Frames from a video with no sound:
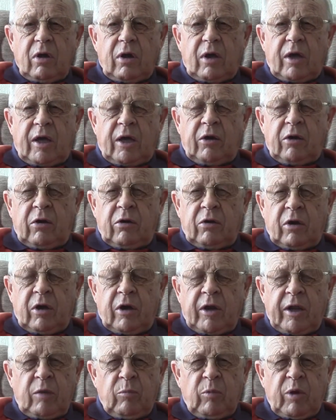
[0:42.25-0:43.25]
and
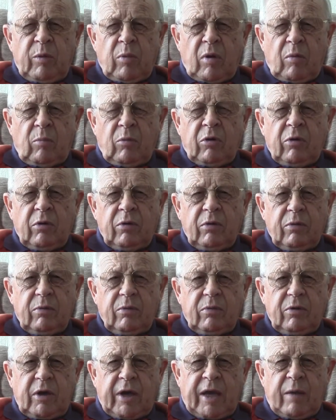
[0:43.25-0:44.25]
an enemy bomber
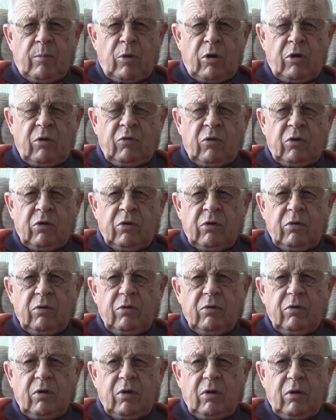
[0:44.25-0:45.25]
came over
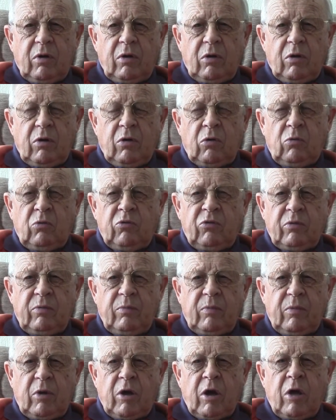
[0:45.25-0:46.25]

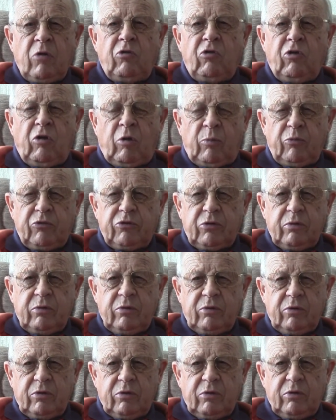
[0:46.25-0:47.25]
and dropped
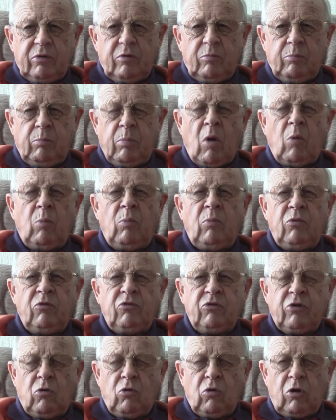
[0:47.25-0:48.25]

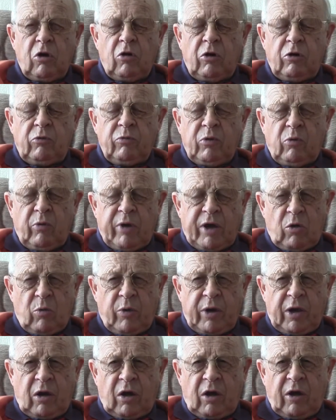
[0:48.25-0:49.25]
bombs all along the
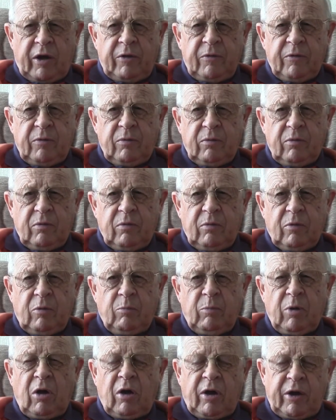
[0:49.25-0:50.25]
railway line
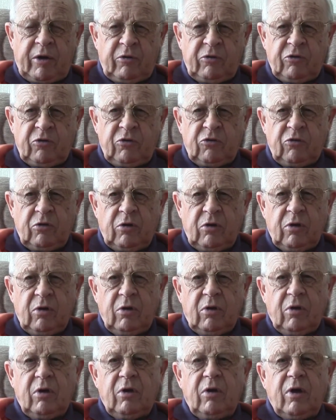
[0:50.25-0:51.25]
behind us.
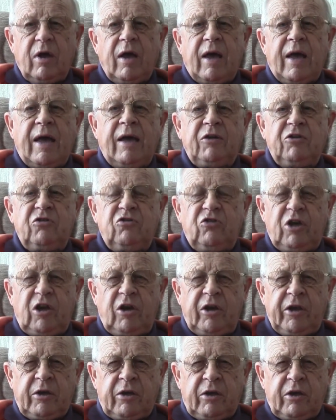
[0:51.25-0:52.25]
Our
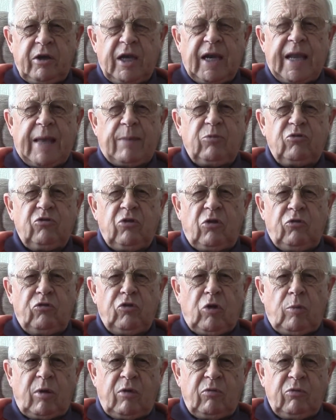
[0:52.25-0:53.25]
ceiling collapsed on
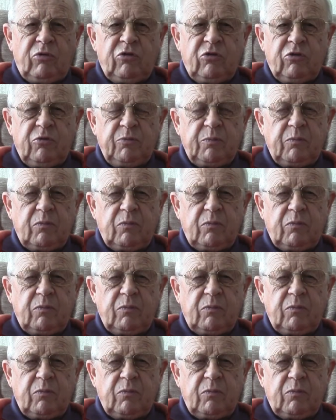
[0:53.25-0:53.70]
top of us,